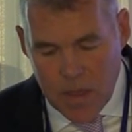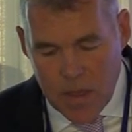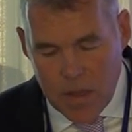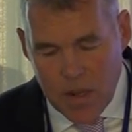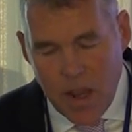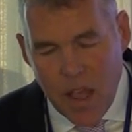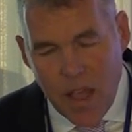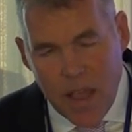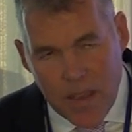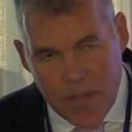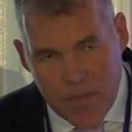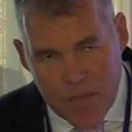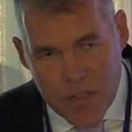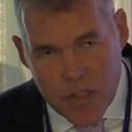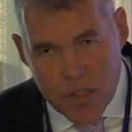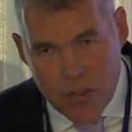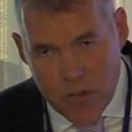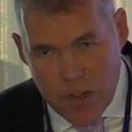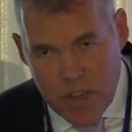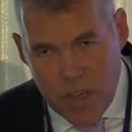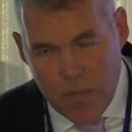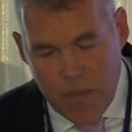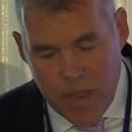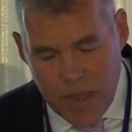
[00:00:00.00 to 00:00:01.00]
Live
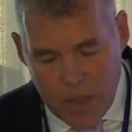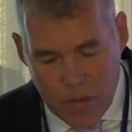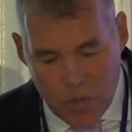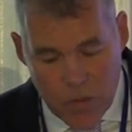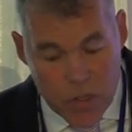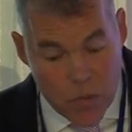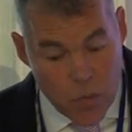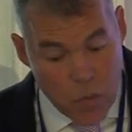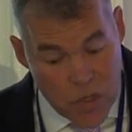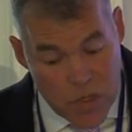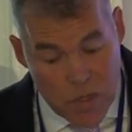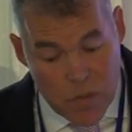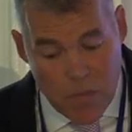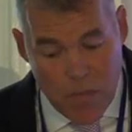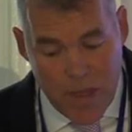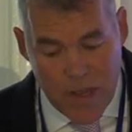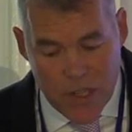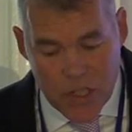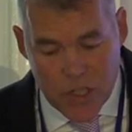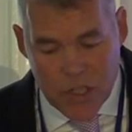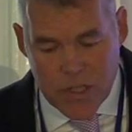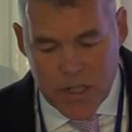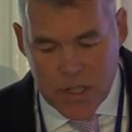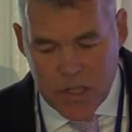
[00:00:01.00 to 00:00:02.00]
streaming, which wasn't
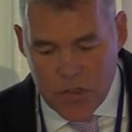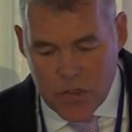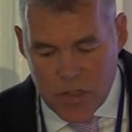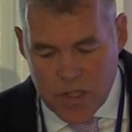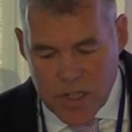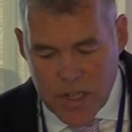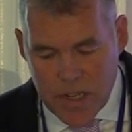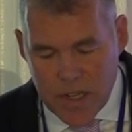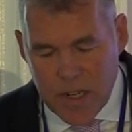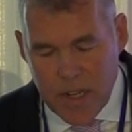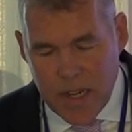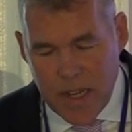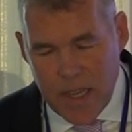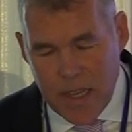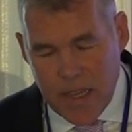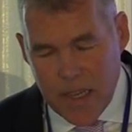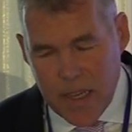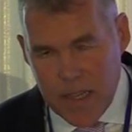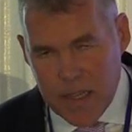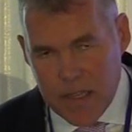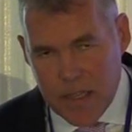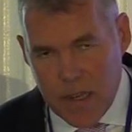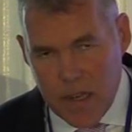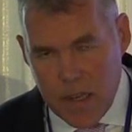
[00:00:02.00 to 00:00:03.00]
mentioned, interestingly,
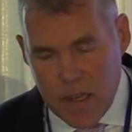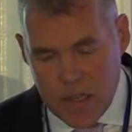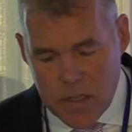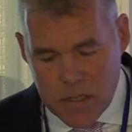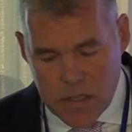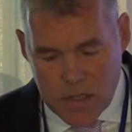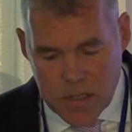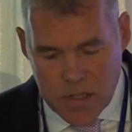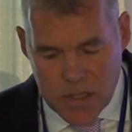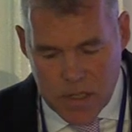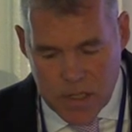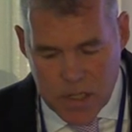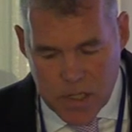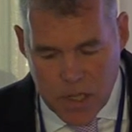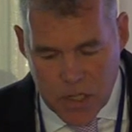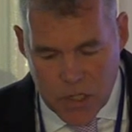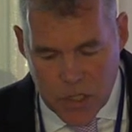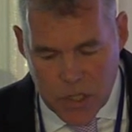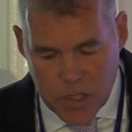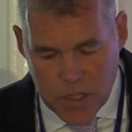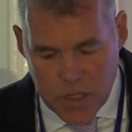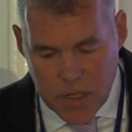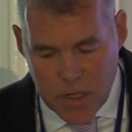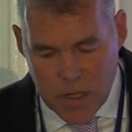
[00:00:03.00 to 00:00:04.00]
in the last
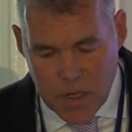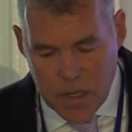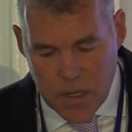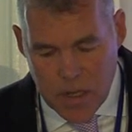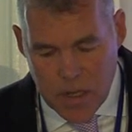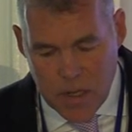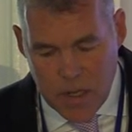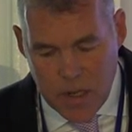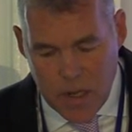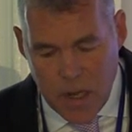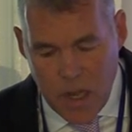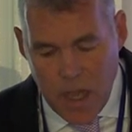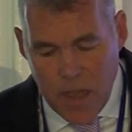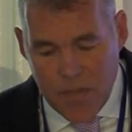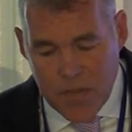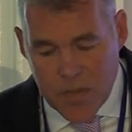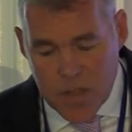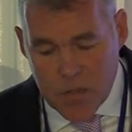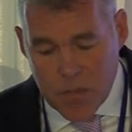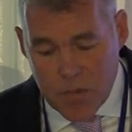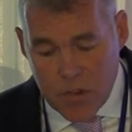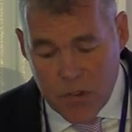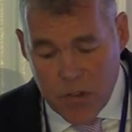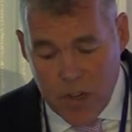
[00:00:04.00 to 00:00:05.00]
discussion, live
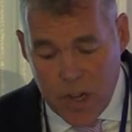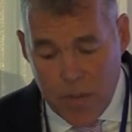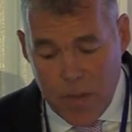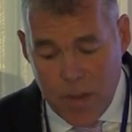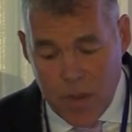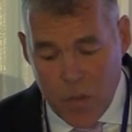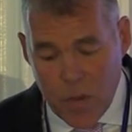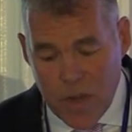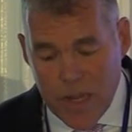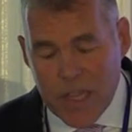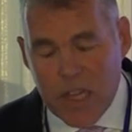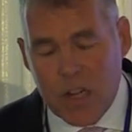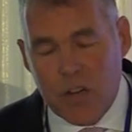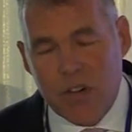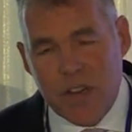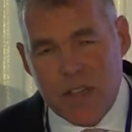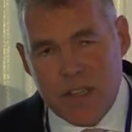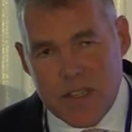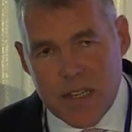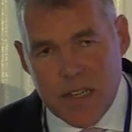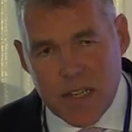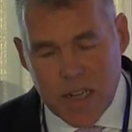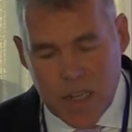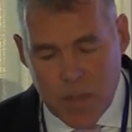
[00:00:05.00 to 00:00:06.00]
streaming will
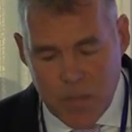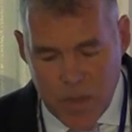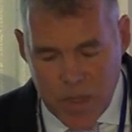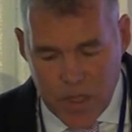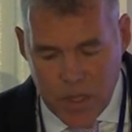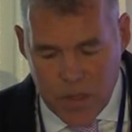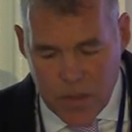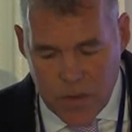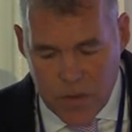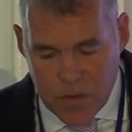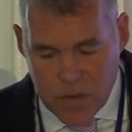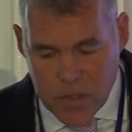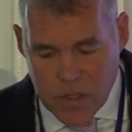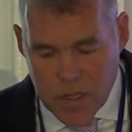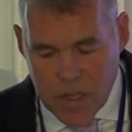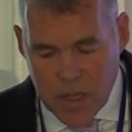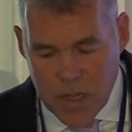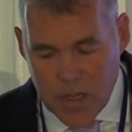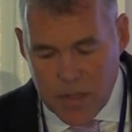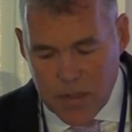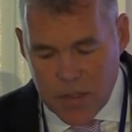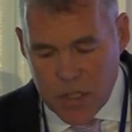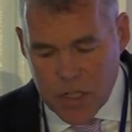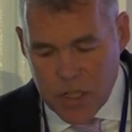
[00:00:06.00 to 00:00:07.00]
increasingly be used
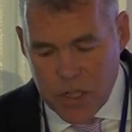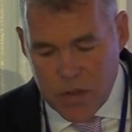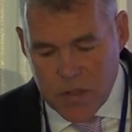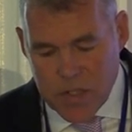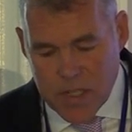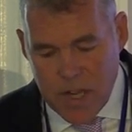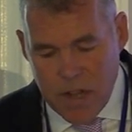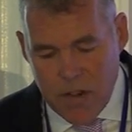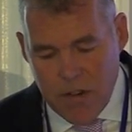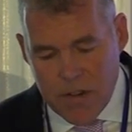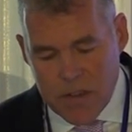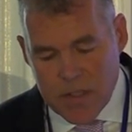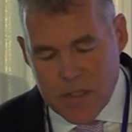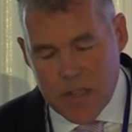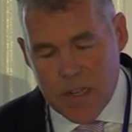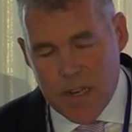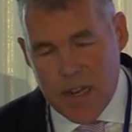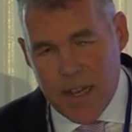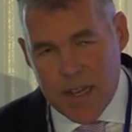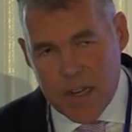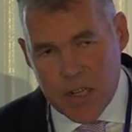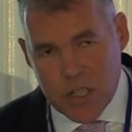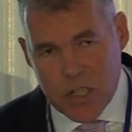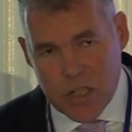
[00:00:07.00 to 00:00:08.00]
to show terrorists
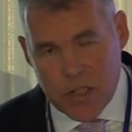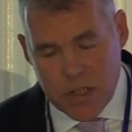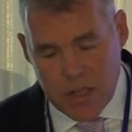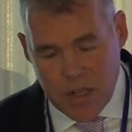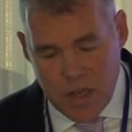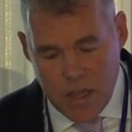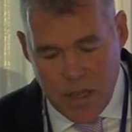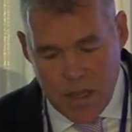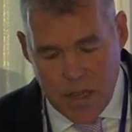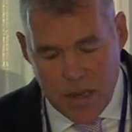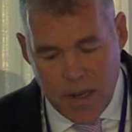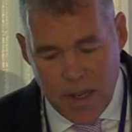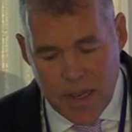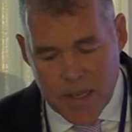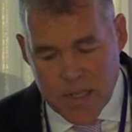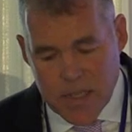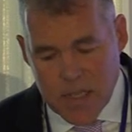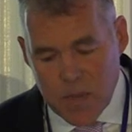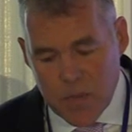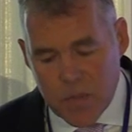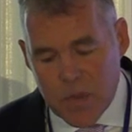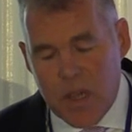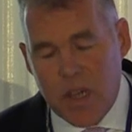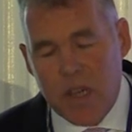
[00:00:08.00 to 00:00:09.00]
in action, like
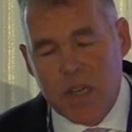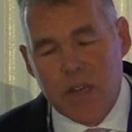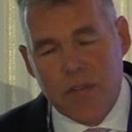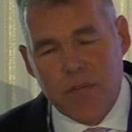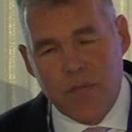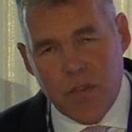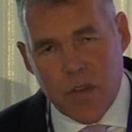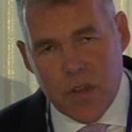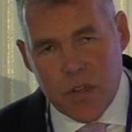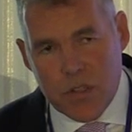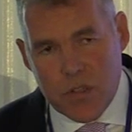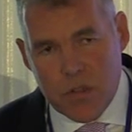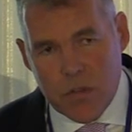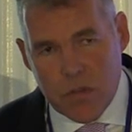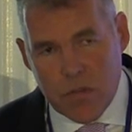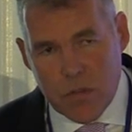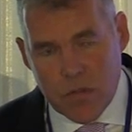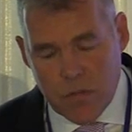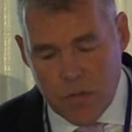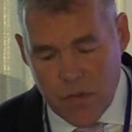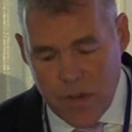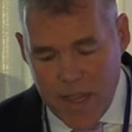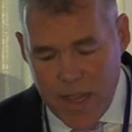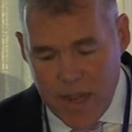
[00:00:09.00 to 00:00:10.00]
some kind of
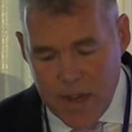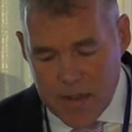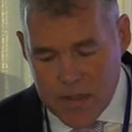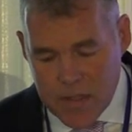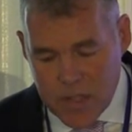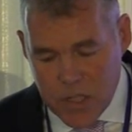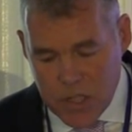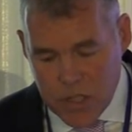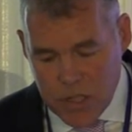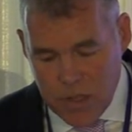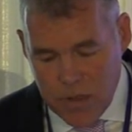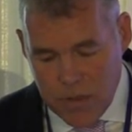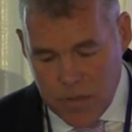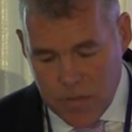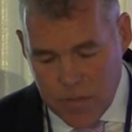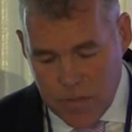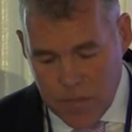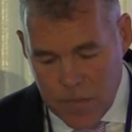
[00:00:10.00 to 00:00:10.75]
virtual reality show.